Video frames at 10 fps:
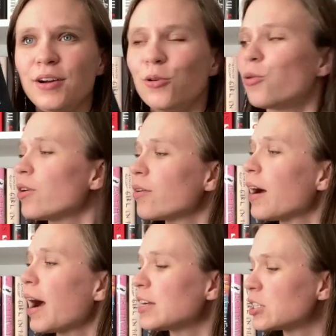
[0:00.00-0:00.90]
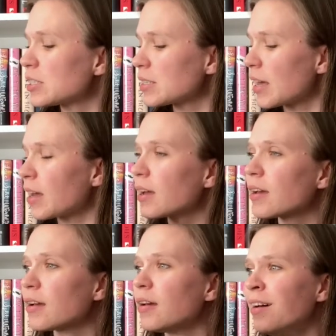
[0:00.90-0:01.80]
what do I just like,
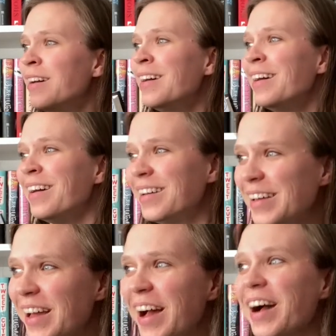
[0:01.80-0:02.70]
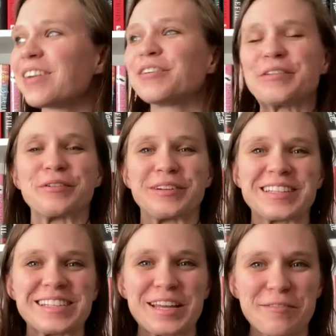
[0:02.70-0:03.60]
I don't even know what
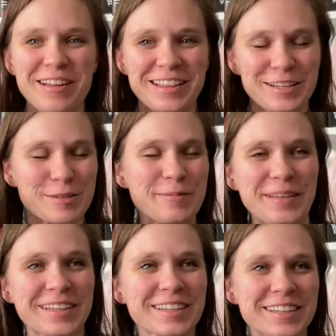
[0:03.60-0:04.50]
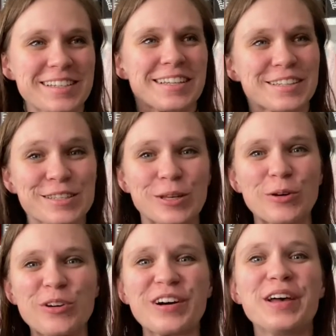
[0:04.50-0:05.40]
to say about this book because it's
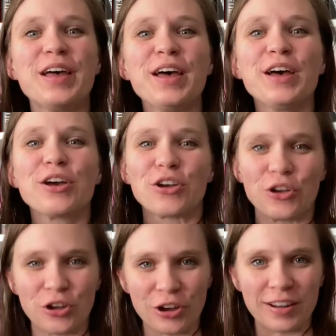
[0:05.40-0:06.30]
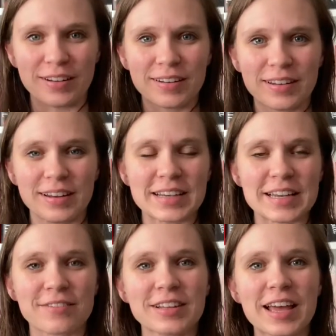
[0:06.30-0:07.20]
so good. It
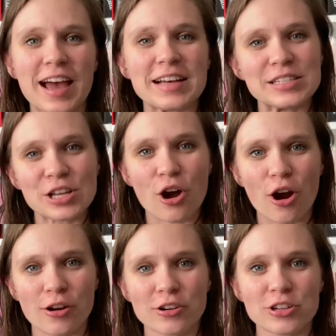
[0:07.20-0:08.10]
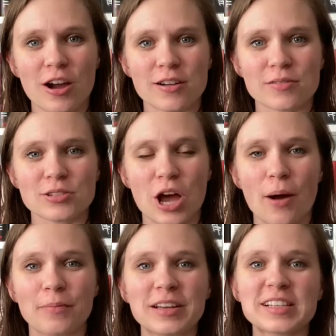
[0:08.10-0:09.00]
definitely has harder
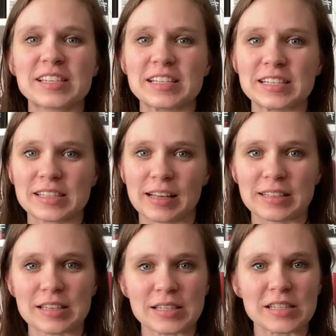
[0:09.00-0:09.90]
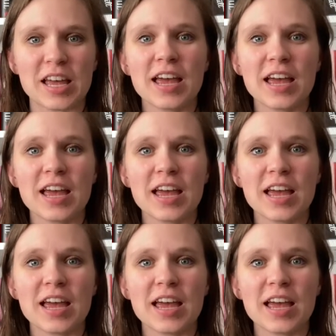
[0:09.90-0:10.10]
topics. It discusses